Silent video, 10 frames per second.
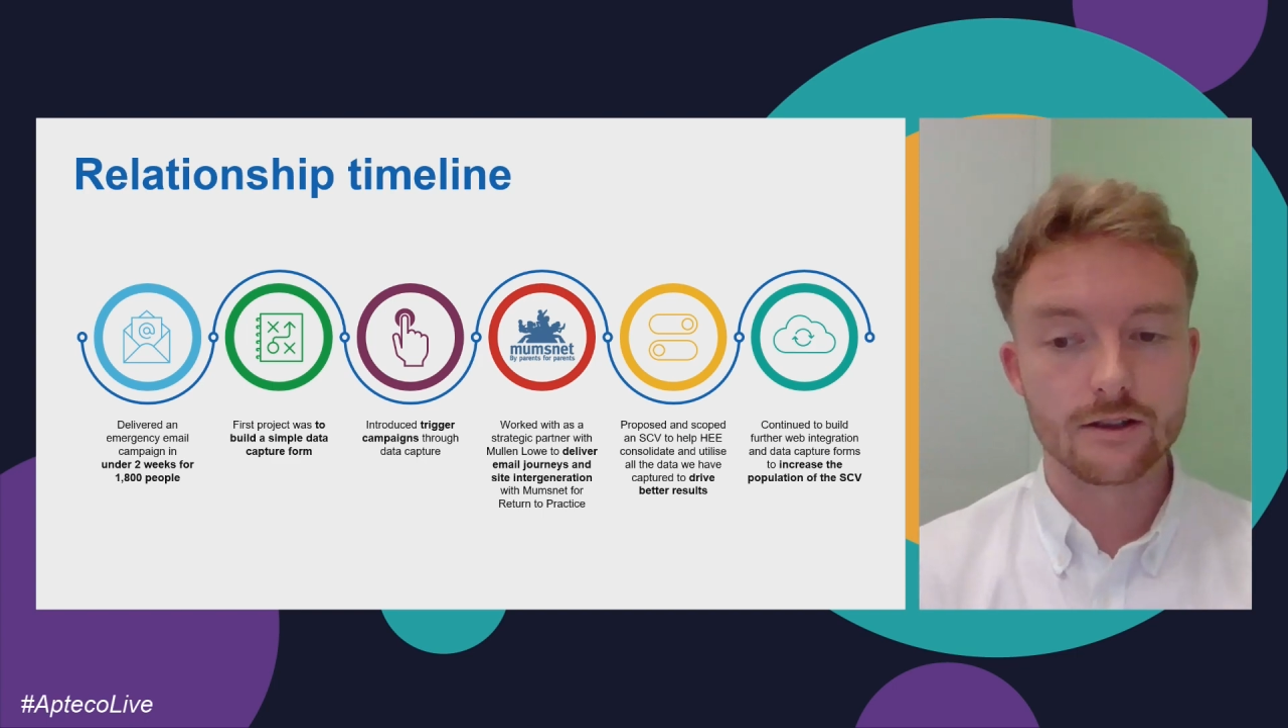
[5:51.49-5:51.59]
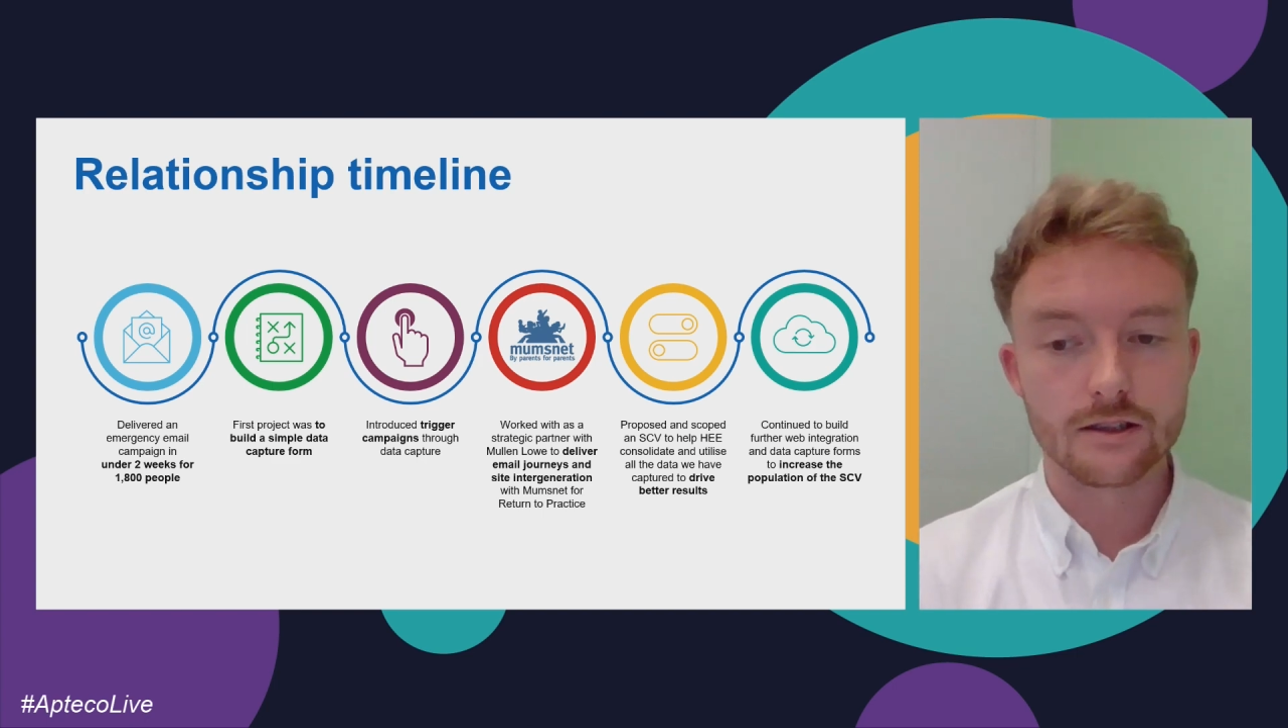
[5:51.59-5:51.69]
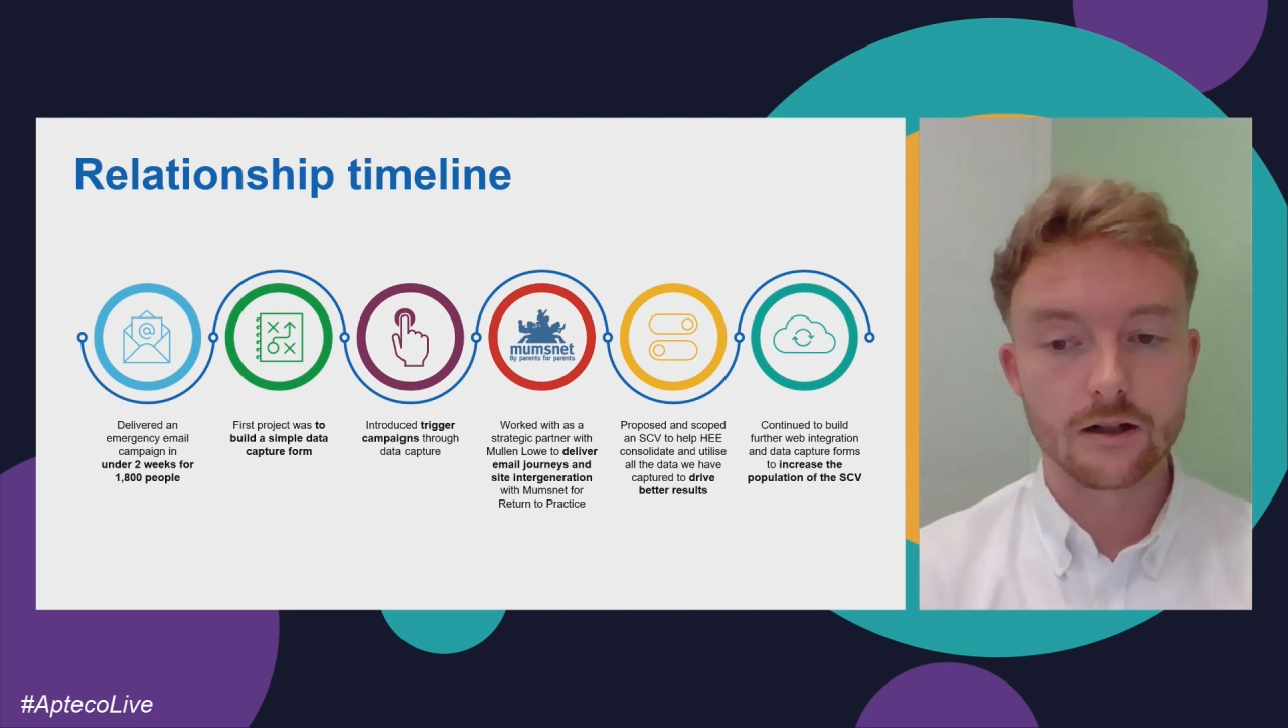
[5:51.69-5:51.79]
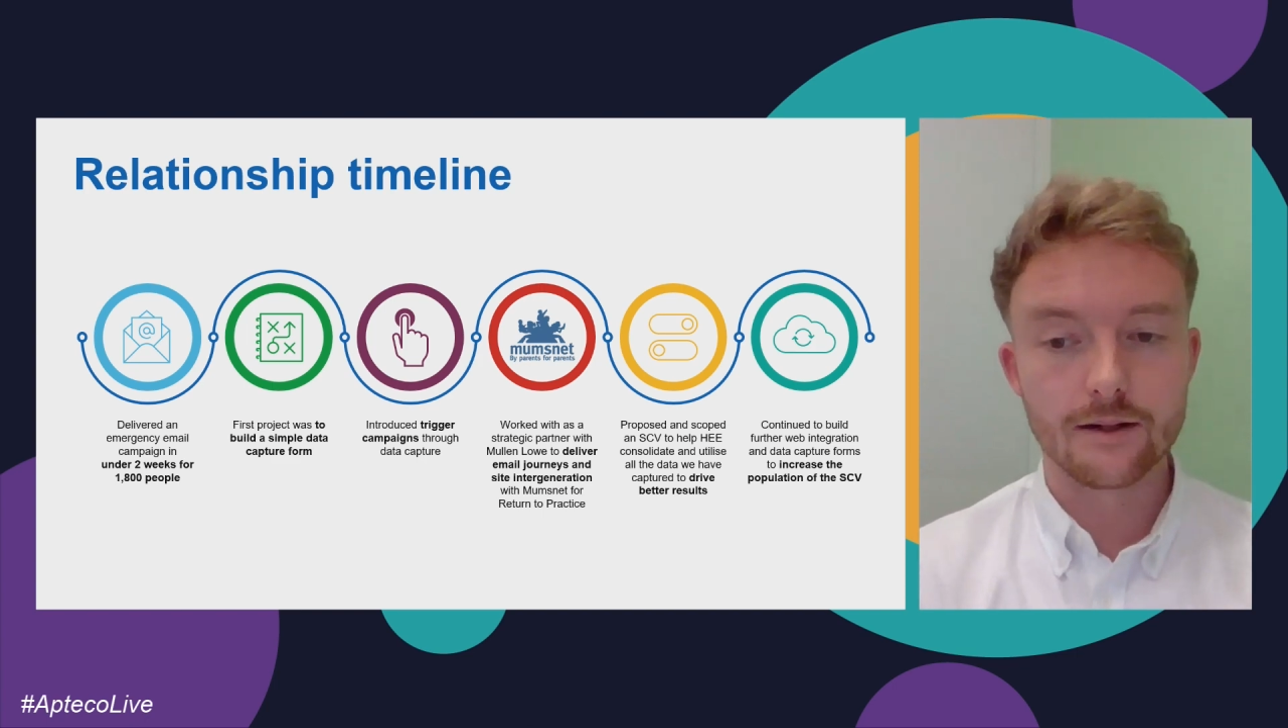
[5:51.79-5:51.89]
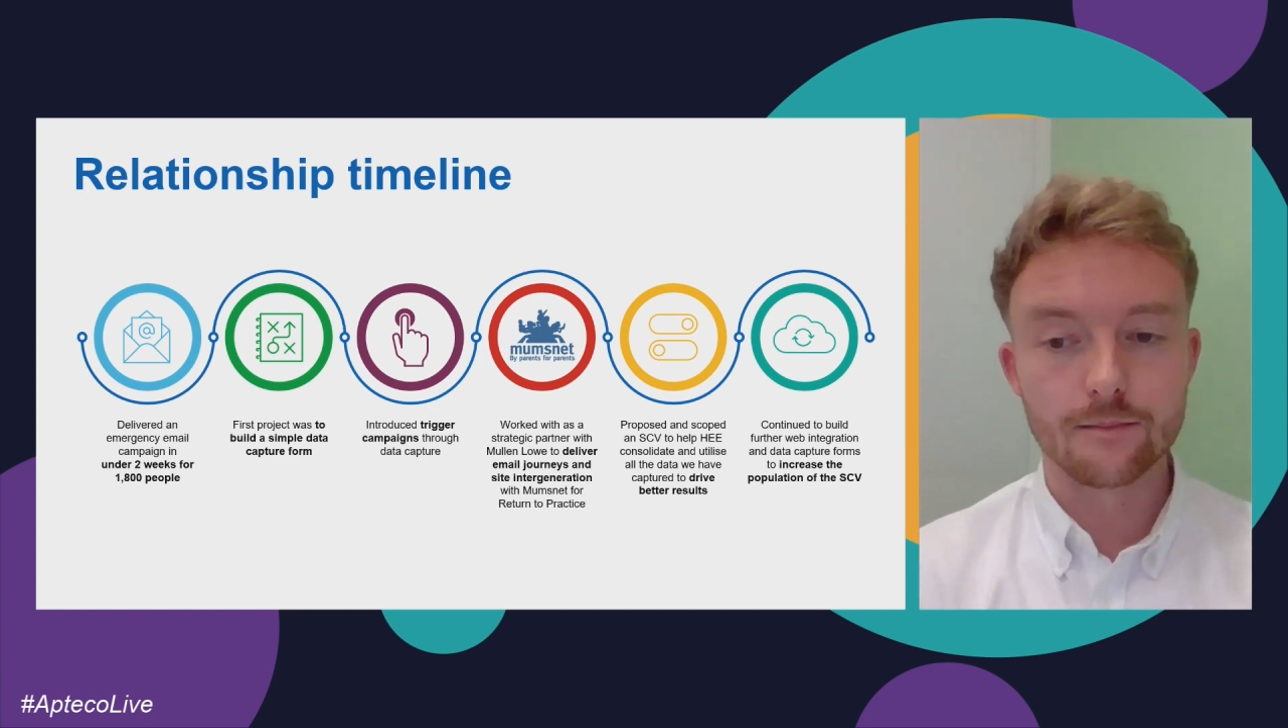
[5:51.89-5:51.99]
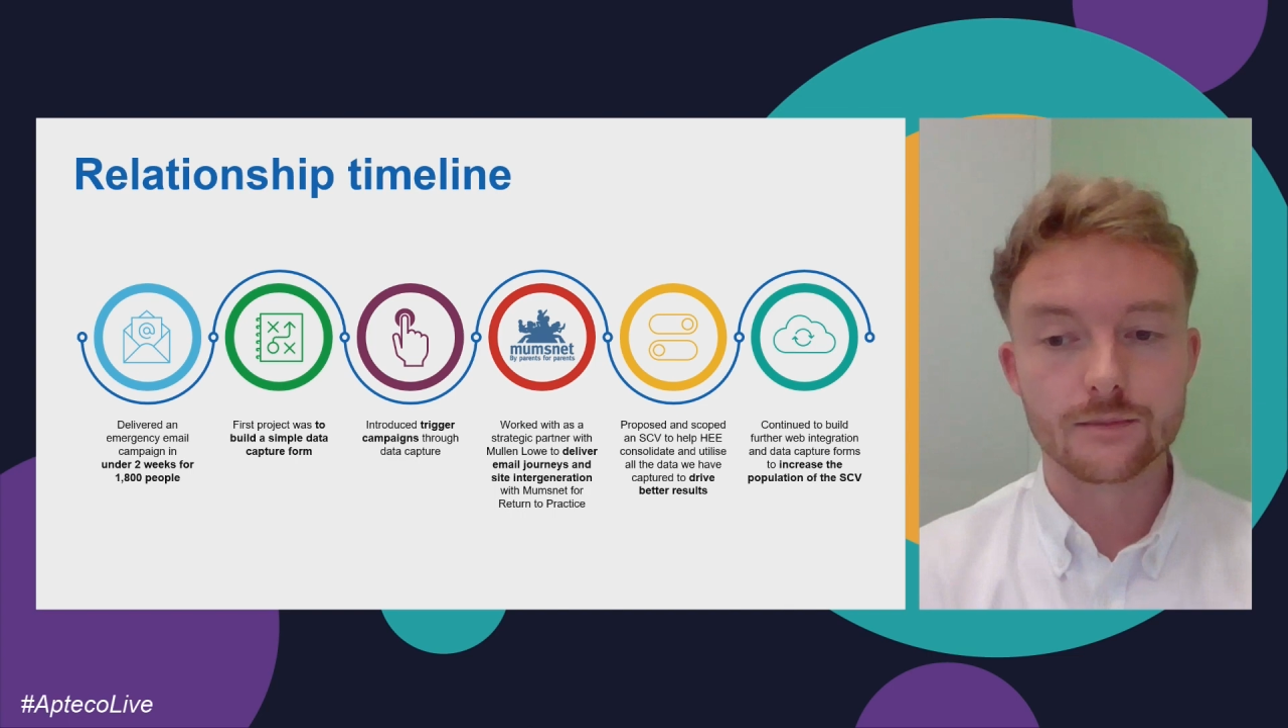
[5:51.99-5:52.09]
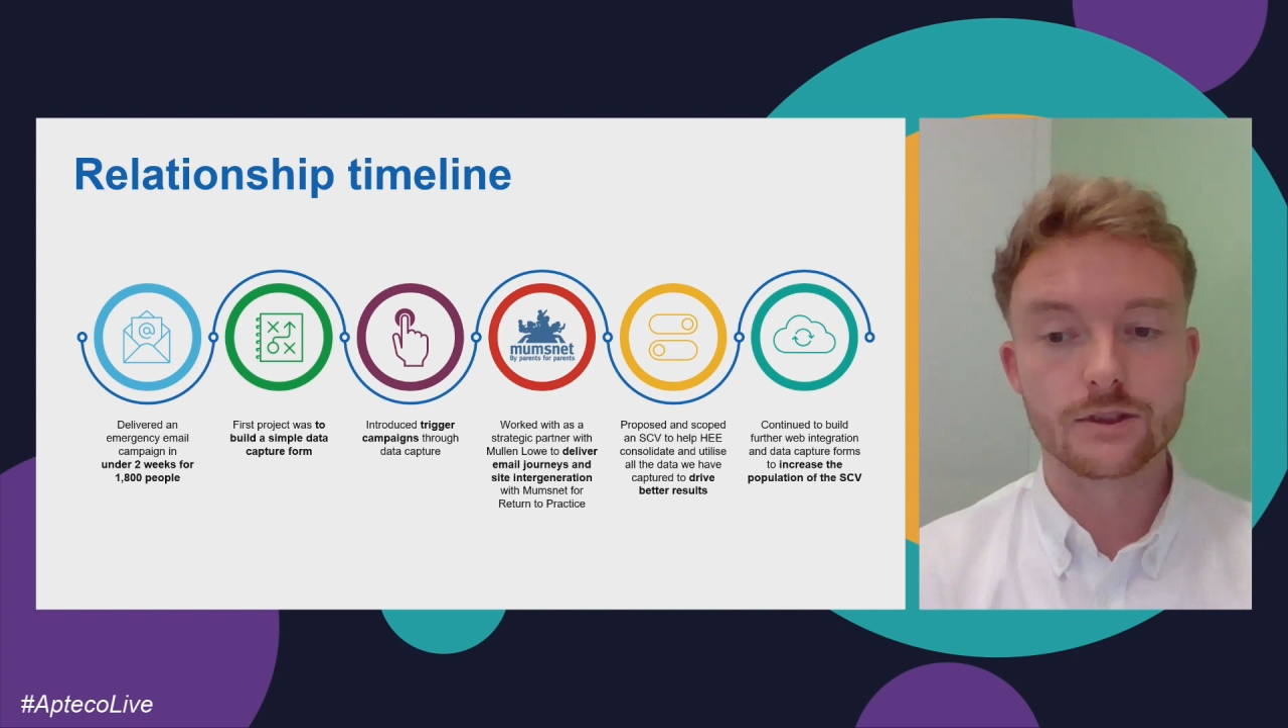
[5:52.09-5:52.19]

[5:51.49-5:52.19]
at the time.